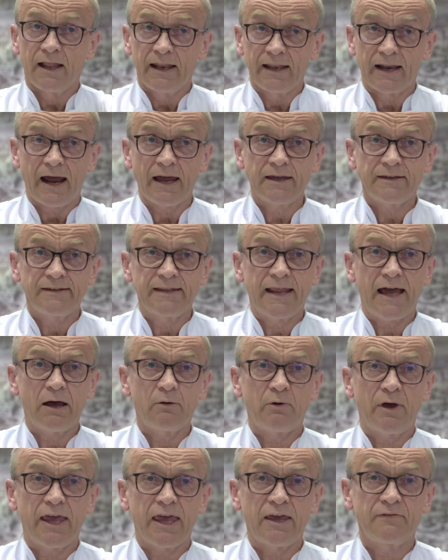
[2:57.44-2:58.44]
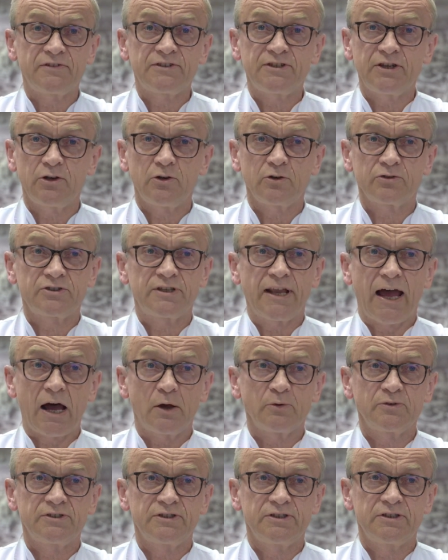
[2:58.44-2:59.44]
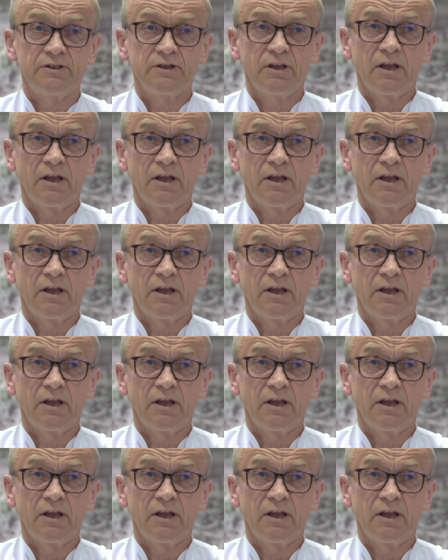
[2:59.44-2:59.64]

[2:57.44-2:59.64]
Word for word: Right now, I have serious doubts